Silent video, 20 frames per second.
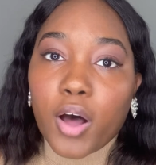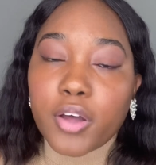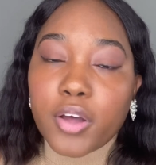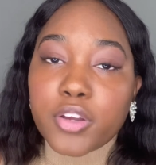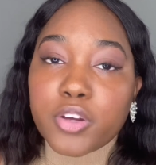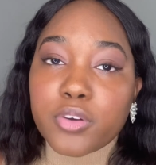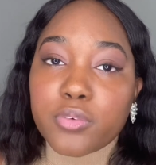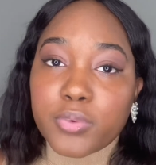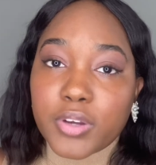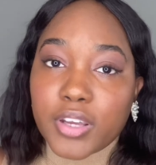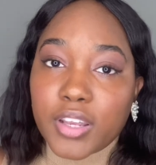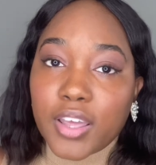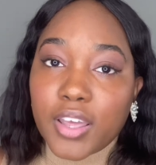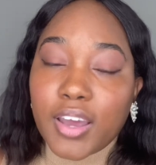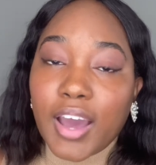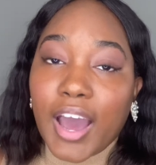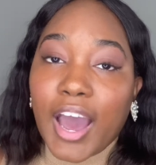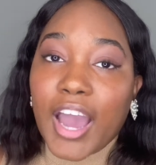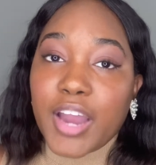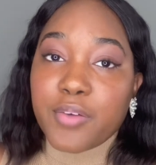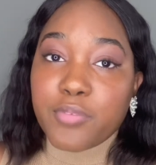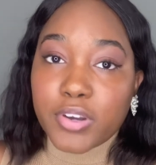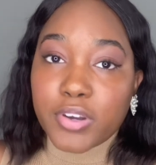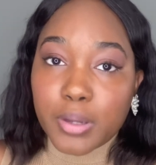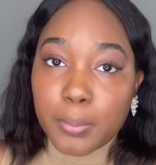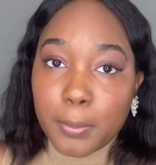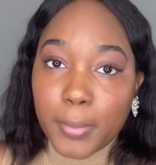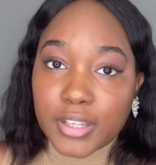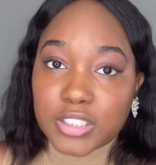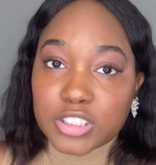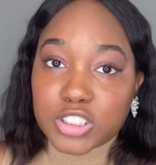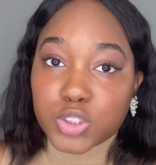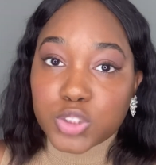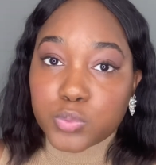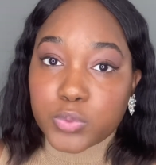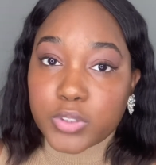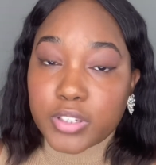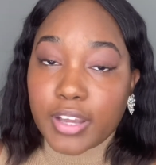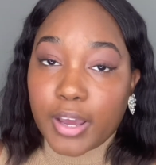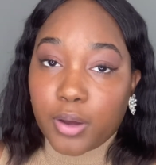you're reading, I recommend to
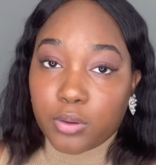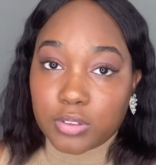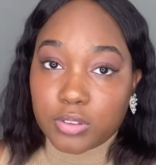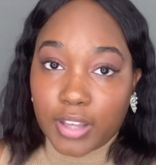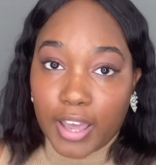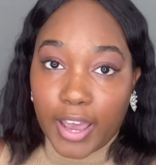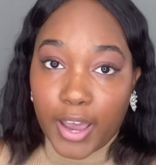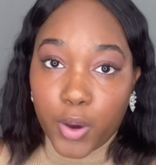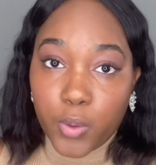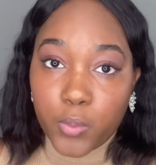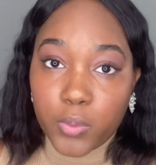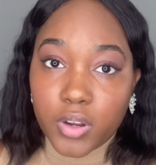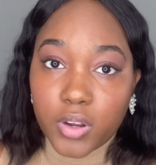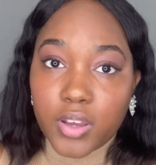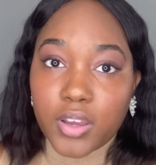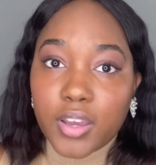read out loud.